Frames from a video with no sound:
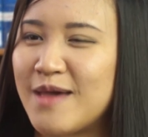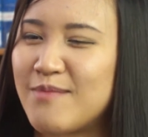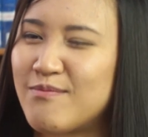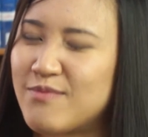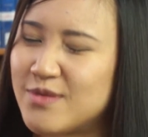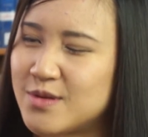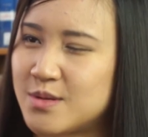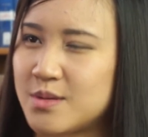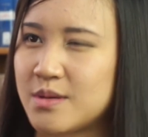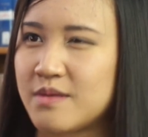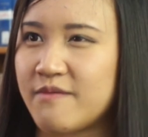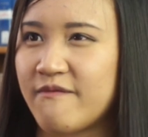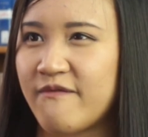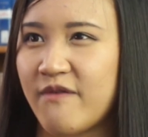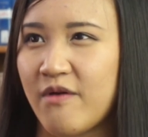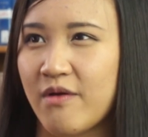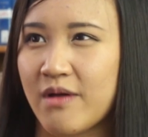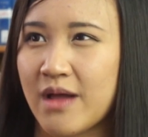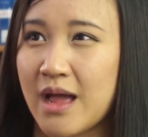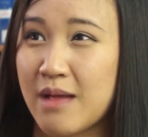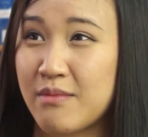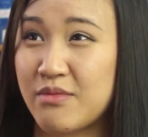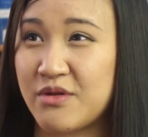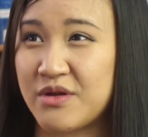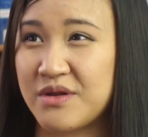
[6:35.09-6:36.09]
in between
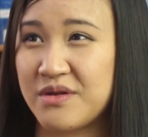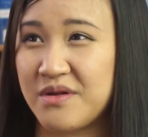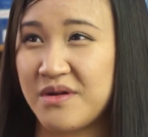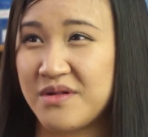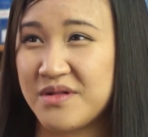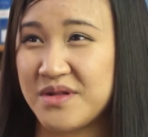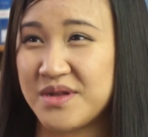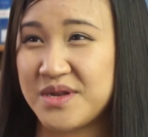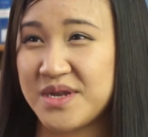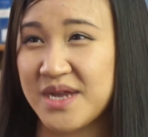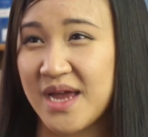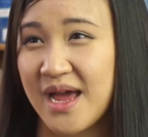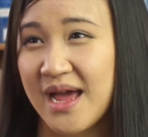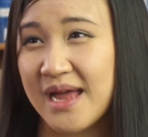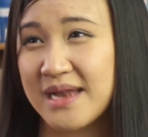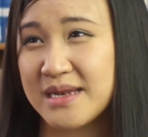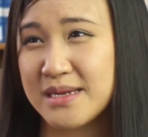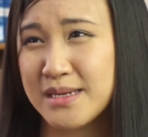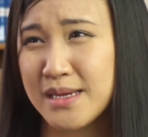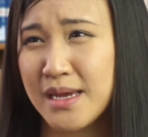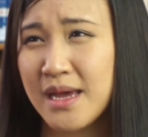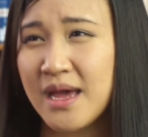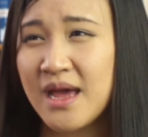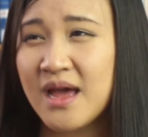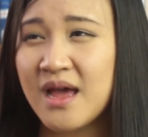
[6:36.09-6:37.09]
vocabulary knowledge and